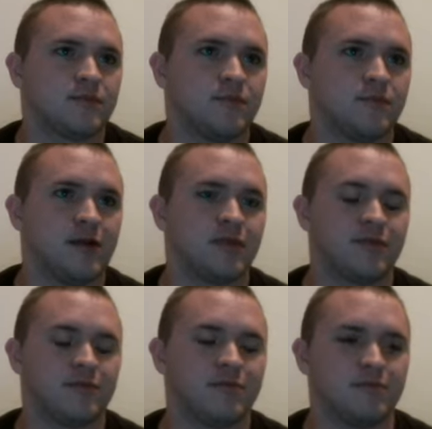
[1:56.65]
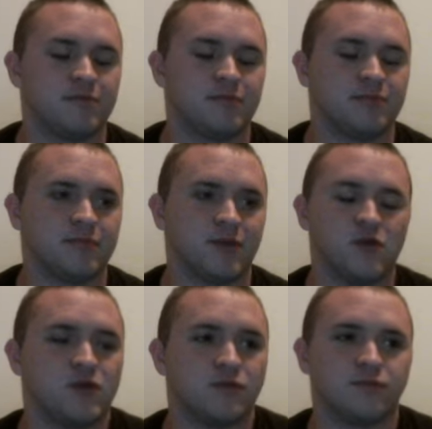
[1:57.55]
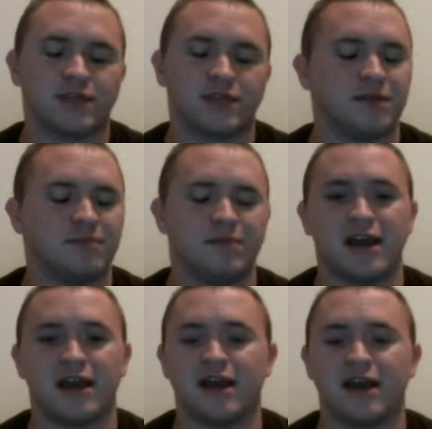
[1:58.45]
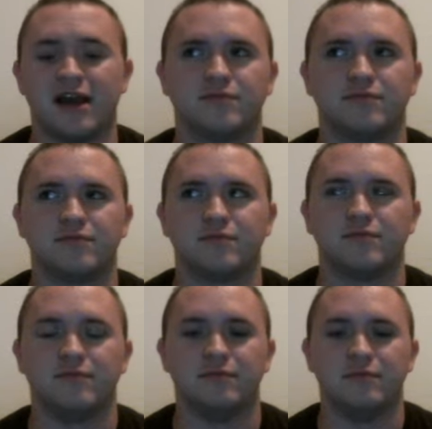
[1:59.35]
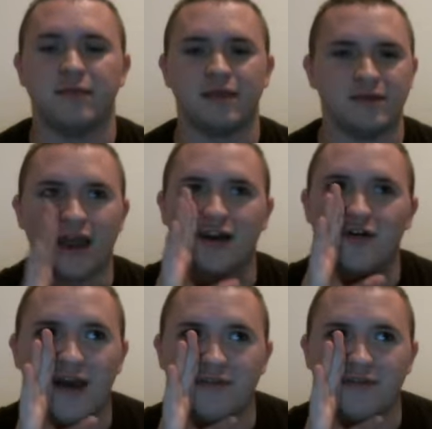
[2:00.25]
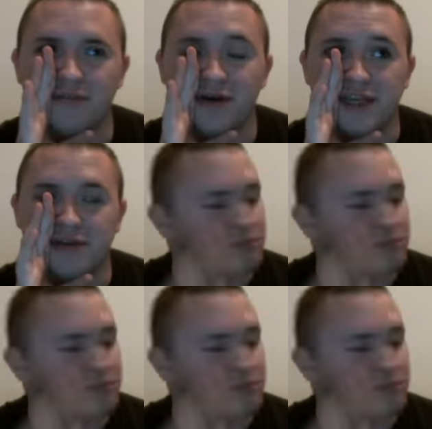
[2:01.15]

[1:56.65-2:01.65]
With the whole ton of money I have. I don't have any money.